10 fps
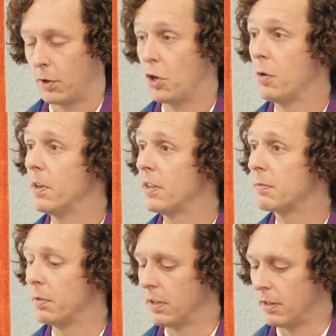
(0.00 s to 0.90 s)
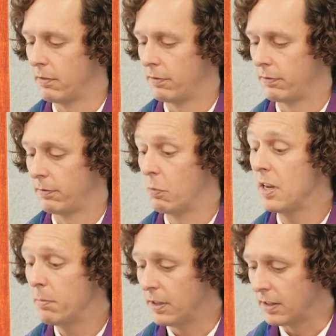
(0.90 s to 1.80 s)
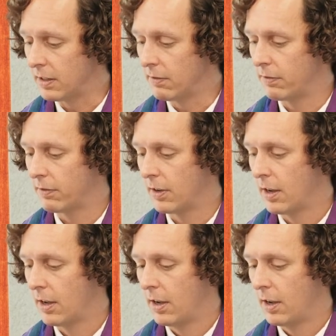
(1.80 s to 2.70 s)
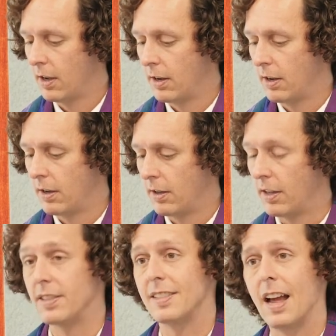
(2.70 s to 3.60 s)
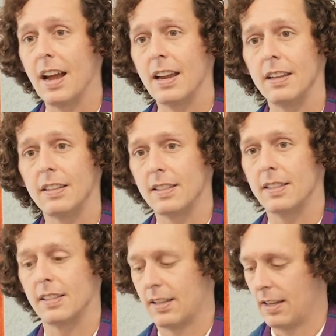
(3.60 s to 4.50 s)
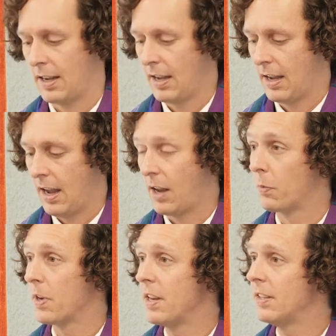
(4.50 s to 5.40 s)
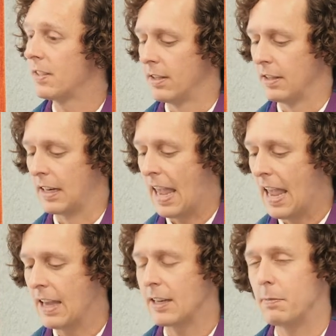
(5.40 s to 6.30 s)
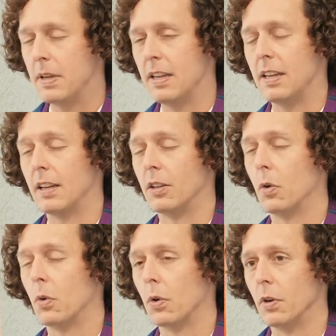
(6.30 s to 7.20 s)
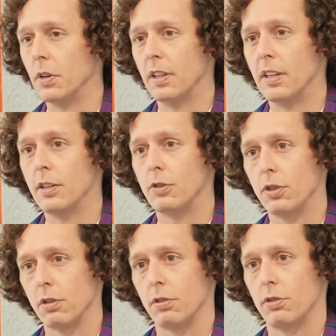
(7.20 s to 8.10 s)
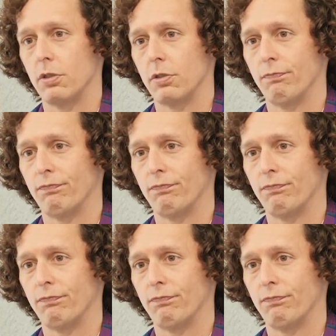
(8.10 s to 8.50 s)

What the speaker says: Humanists believe, we believe, that science and reason can't be ignored in church.